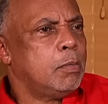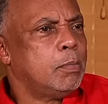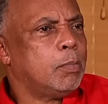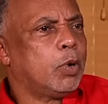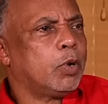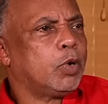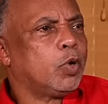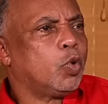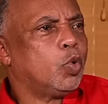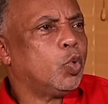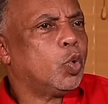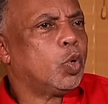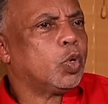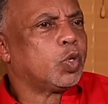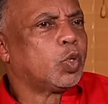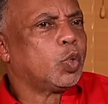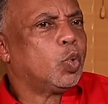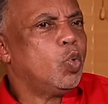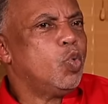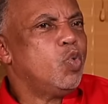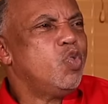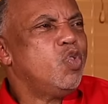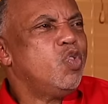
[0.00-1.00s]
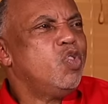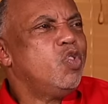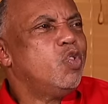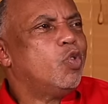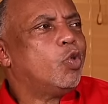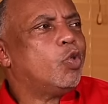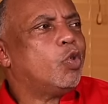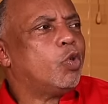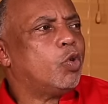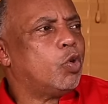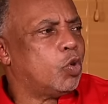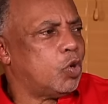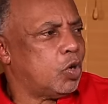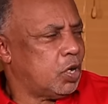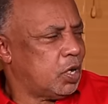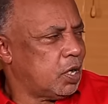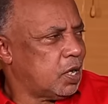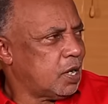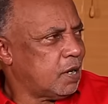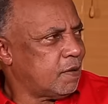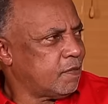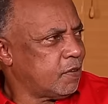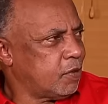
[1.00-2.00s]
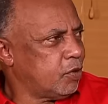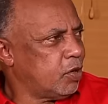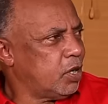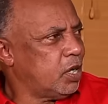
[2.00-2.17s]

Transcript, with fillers: But those who know of the